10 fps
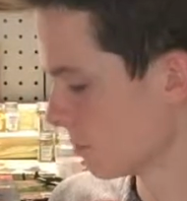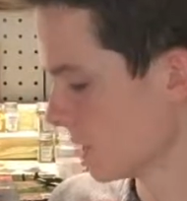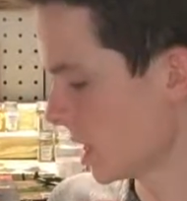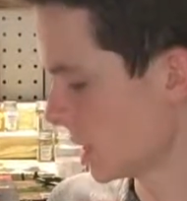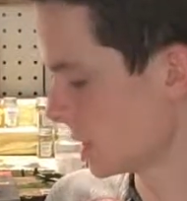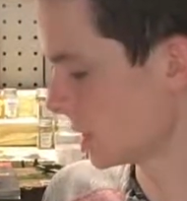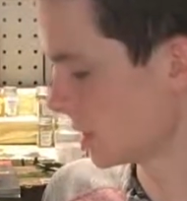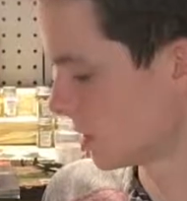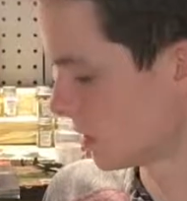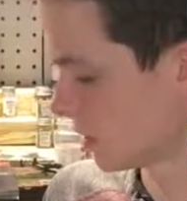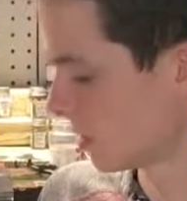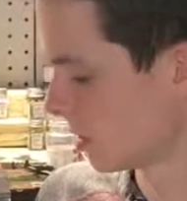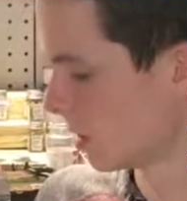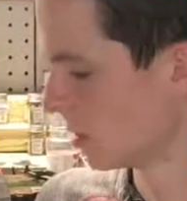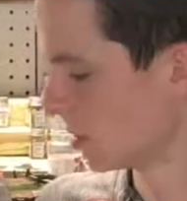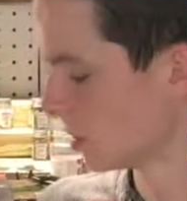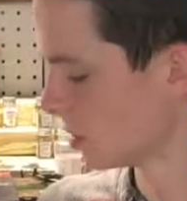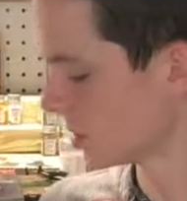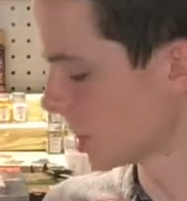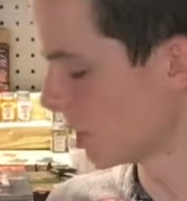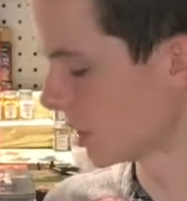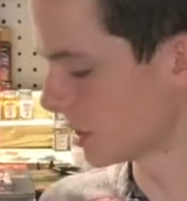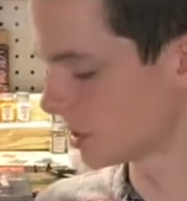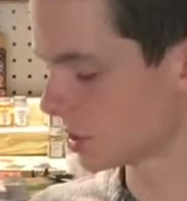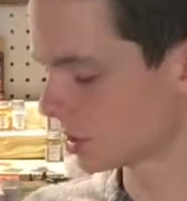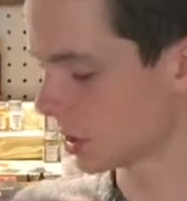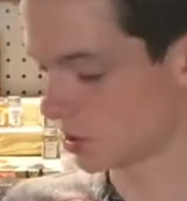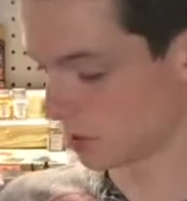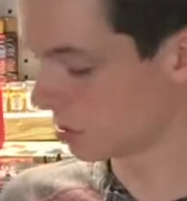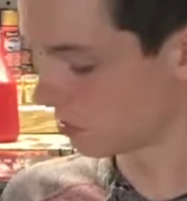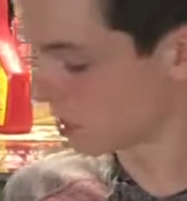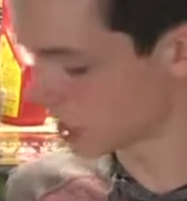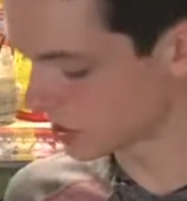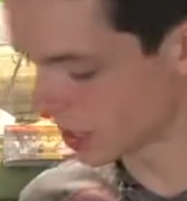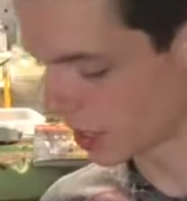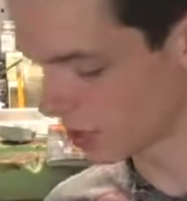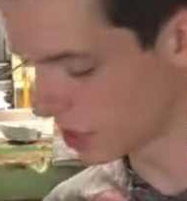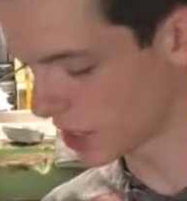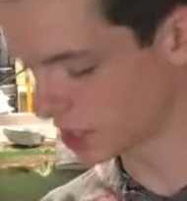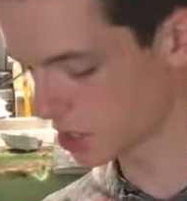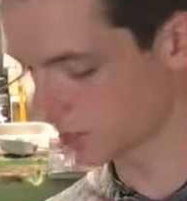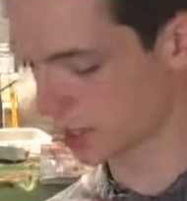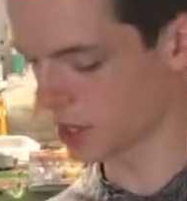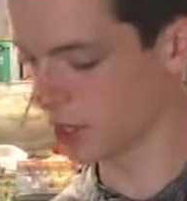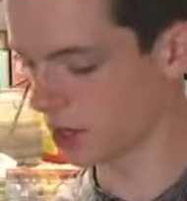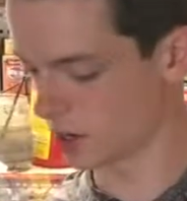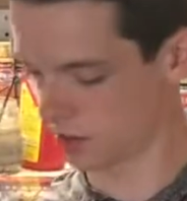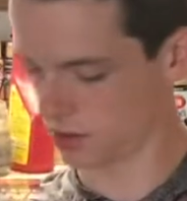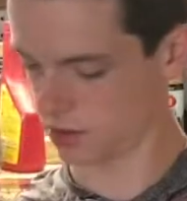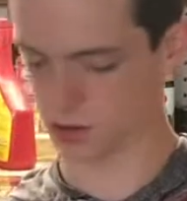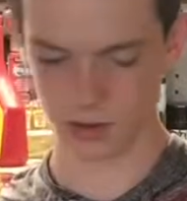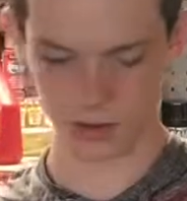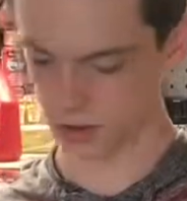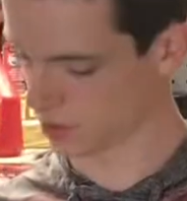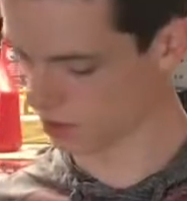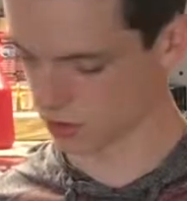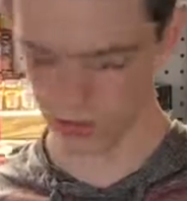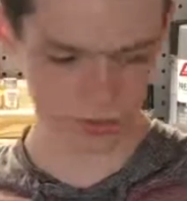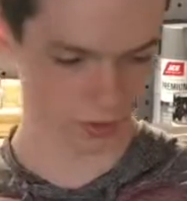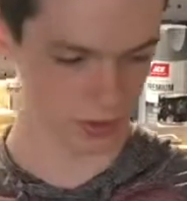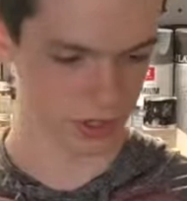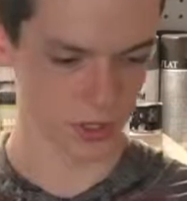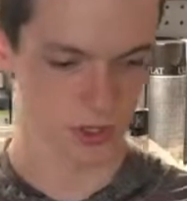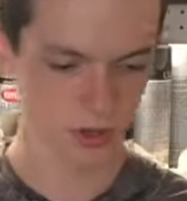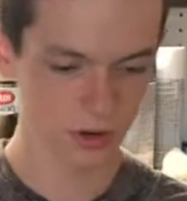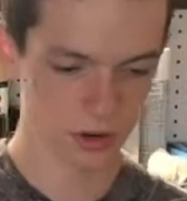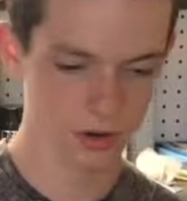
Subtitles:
Yes. So that's as standard, as expected. Fold this in here.